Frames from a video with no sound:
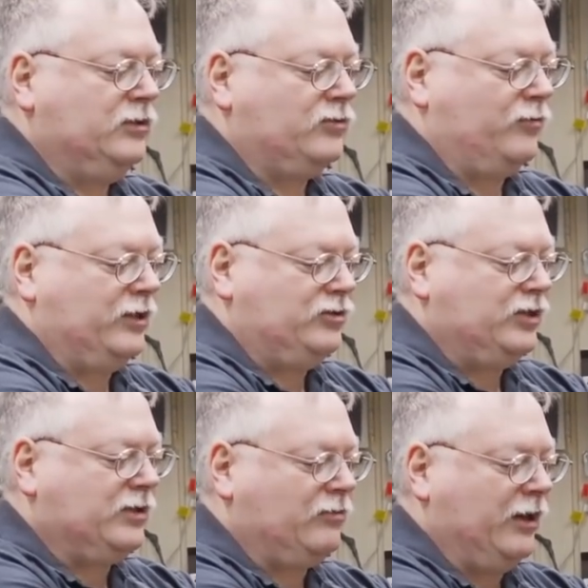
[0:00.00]
So with the
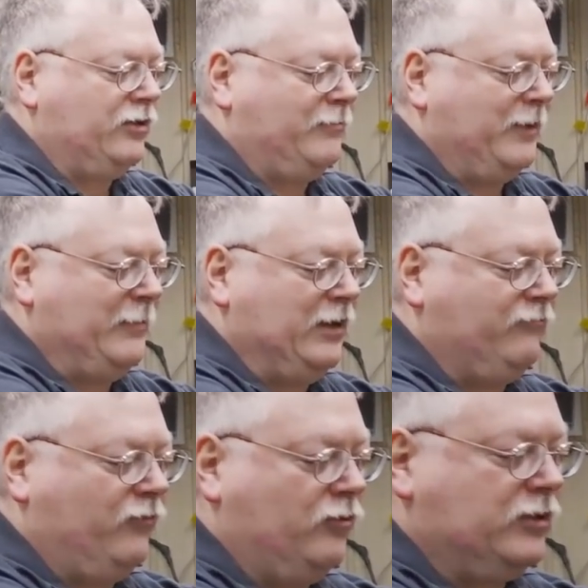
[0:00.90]
jig grinder, my
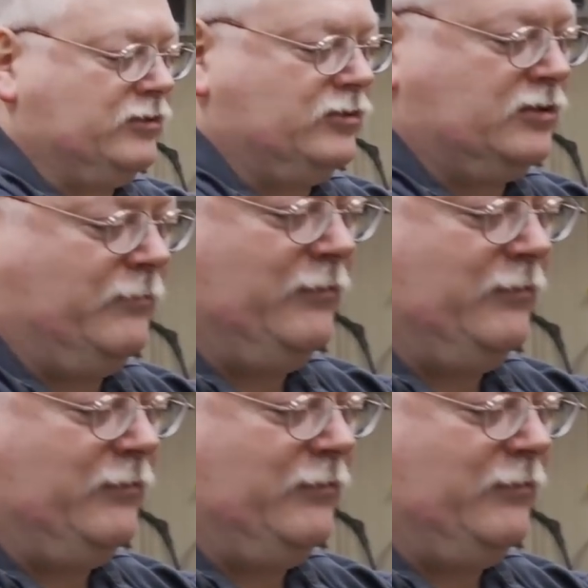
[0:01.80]
main focus is